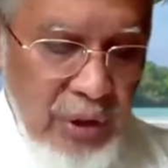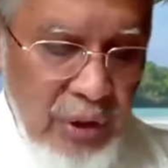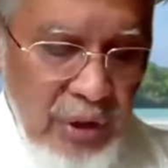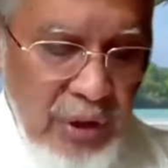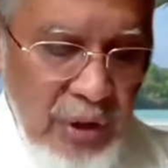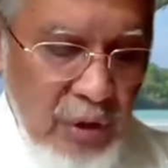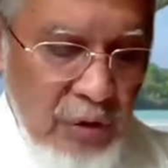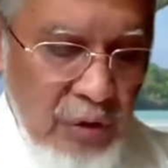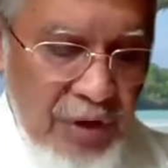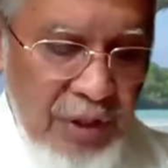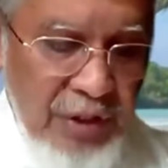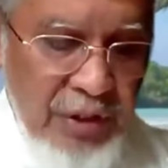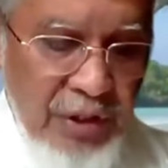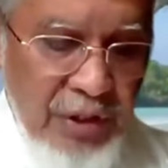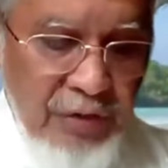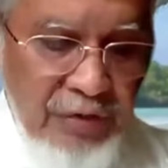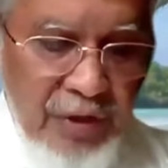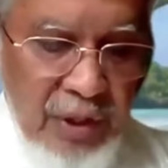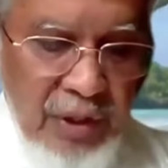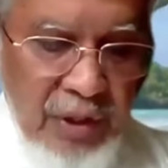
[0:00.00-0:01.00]

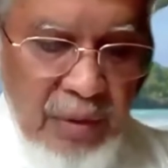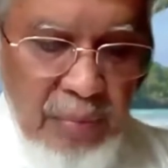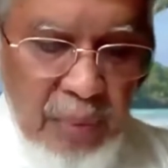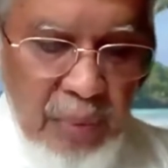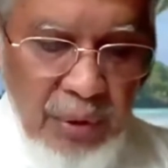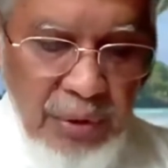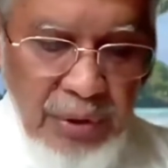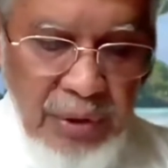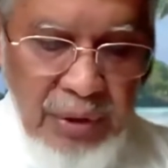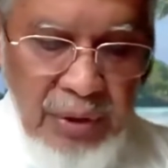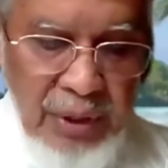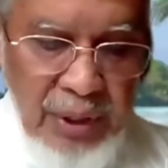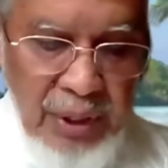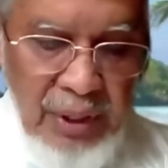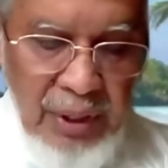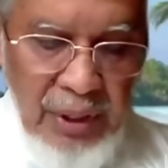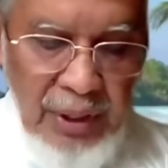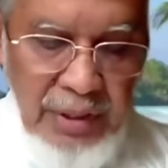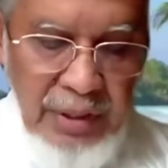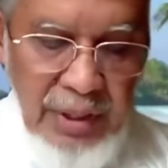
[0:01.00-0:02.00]
innovative, and important
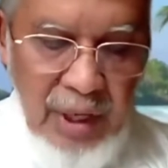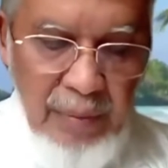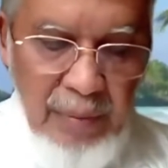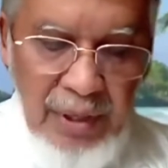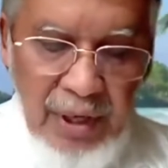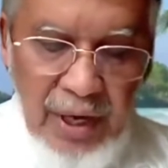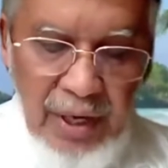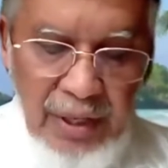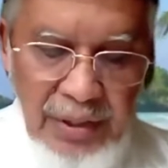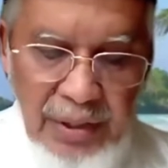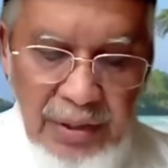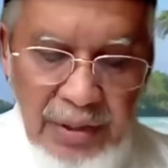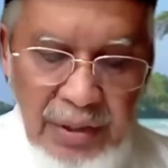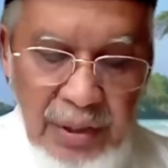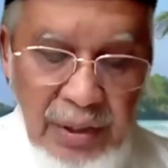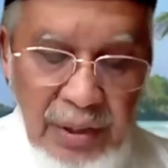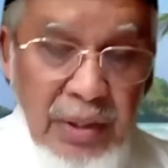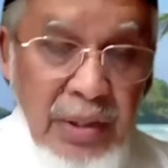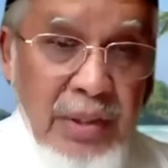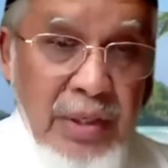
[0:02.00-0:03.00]
Islamic ideas
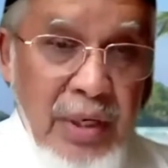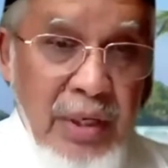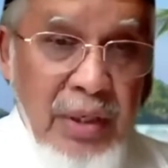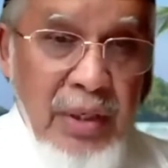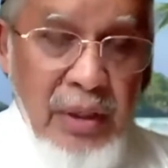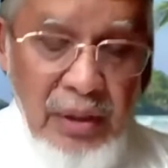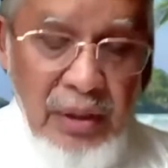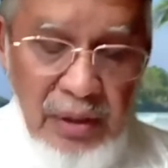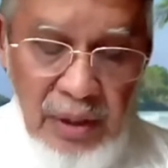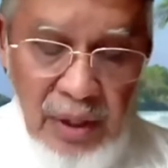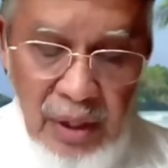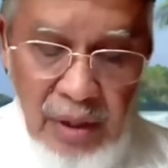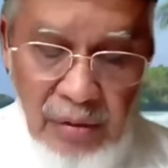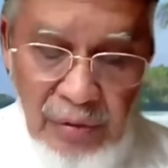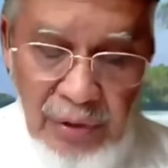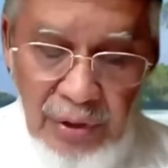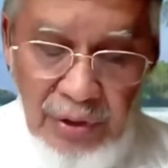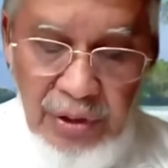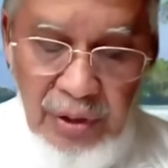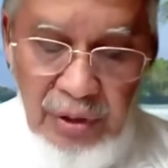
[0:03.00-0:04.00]
in a single
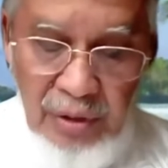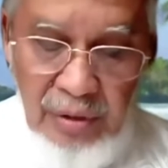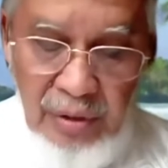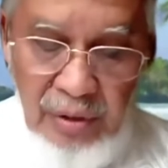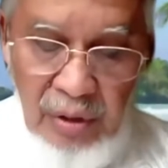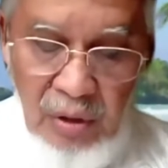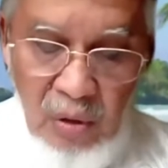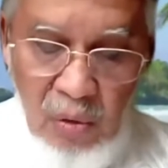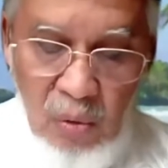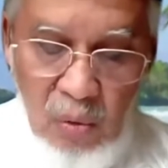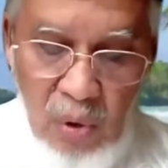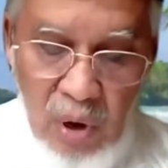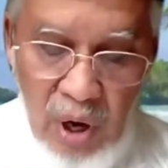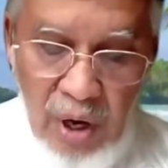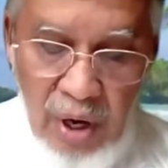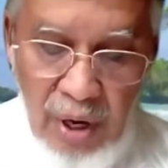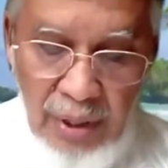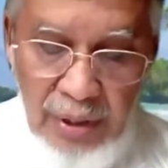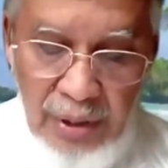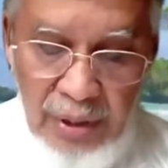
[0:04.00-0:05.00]
written
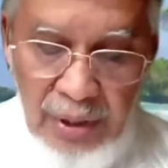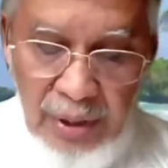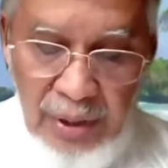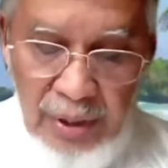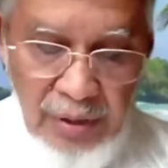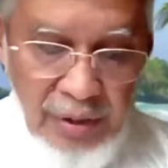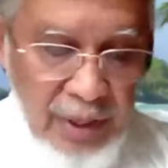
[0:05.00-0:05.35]
work